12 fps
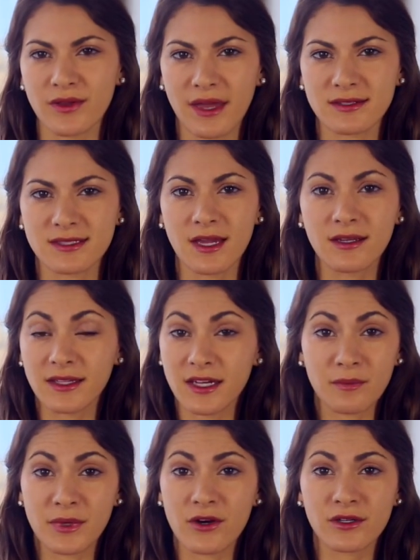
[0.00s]
that suddenly
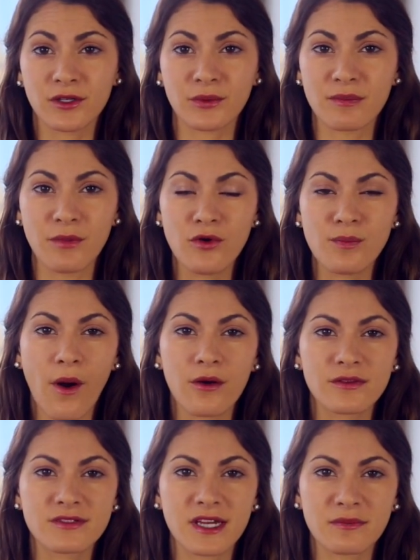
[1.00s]
appeared in a remote
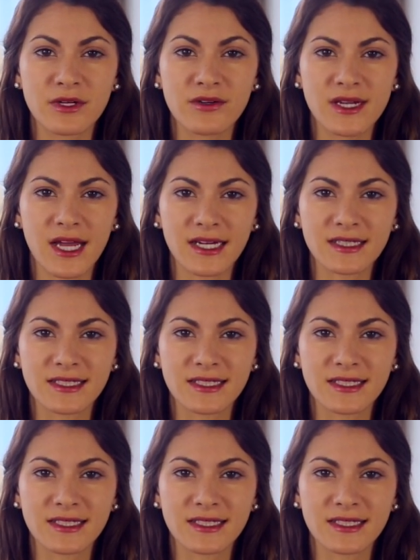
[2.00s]
part of Siberia.